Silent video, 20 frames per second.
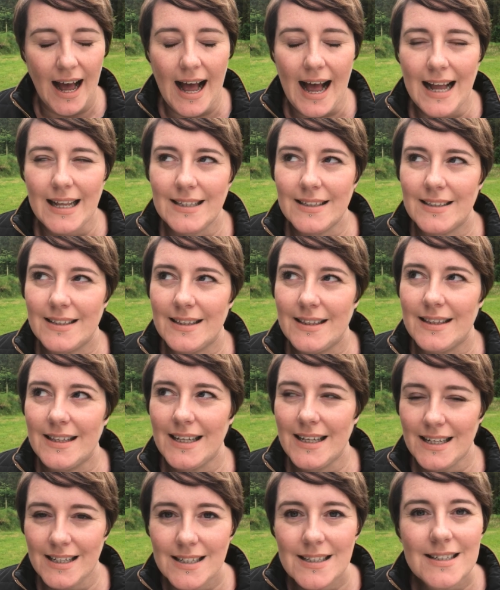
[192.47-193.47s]
and the
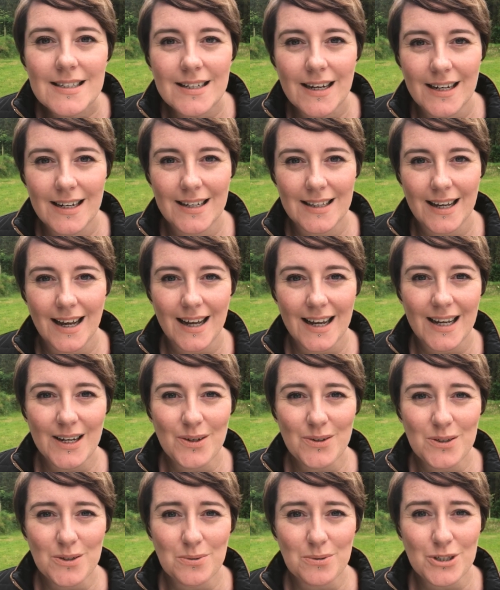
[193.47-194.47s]
inside of that
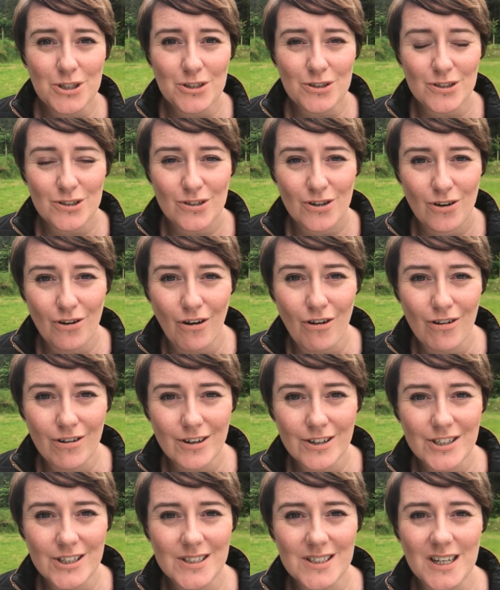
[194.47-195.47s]
house was just
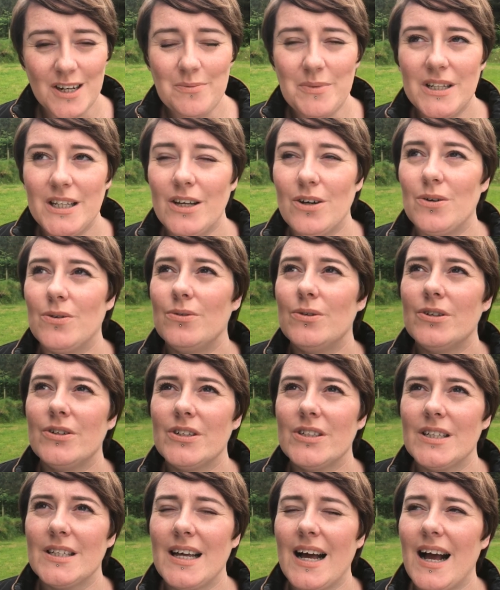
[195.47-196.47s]
gorgeous. I mean, the
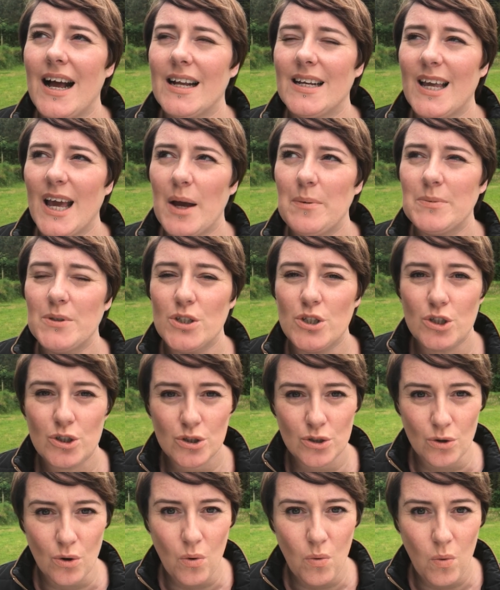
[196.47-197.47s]
owners of that had kept it
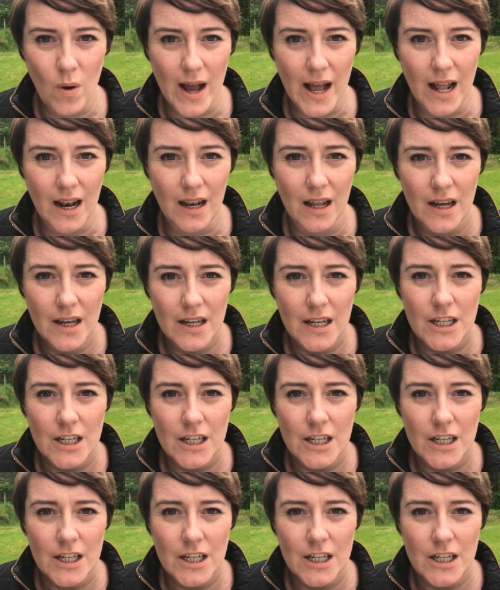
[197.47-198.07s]
so well.